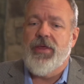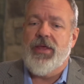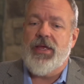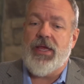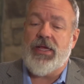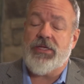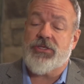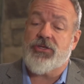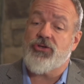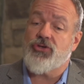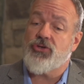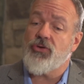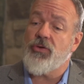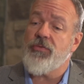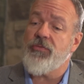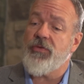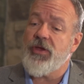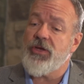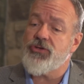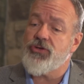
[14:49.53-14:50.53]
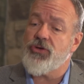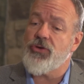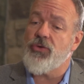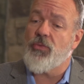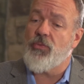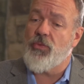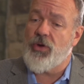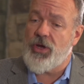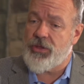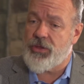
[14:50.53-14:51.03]
Okay. It's a joint venture
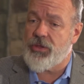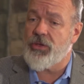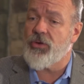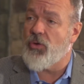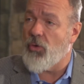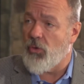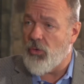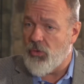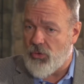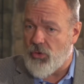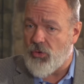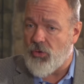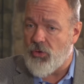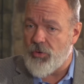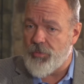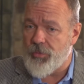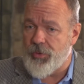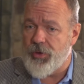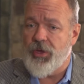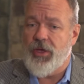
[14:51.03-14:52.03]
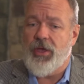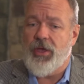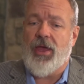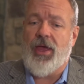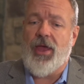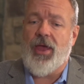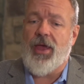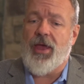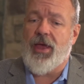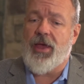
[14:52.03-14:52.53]
with Goldcorp
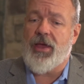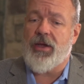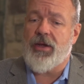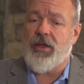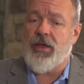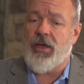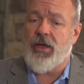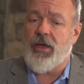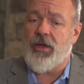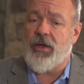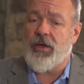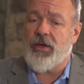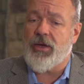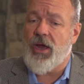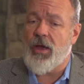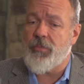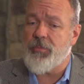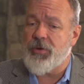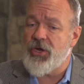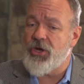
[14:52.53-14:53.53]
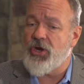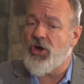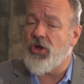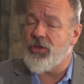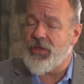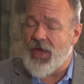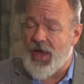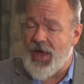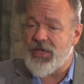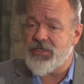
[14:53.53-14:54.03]
and a company
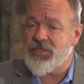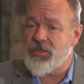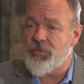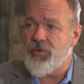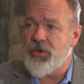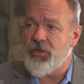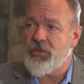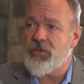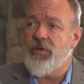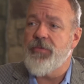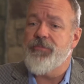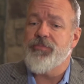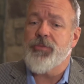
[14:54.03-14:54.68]
called Azimuth.